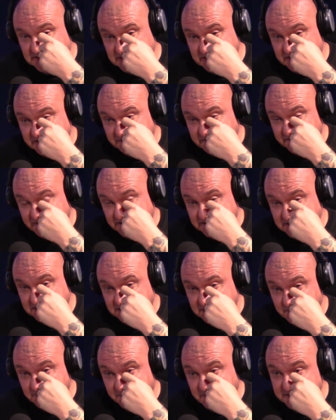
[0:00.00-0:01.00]
and they find
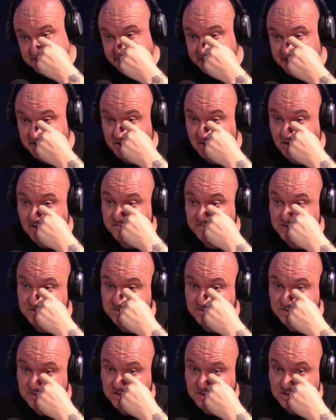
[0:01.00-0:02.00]
something's been carved
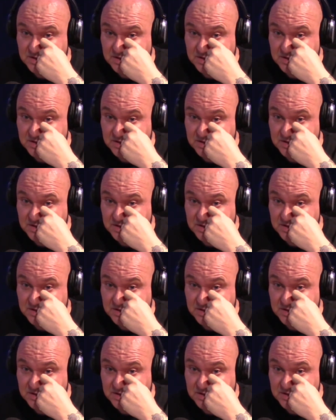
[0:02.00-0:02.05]
on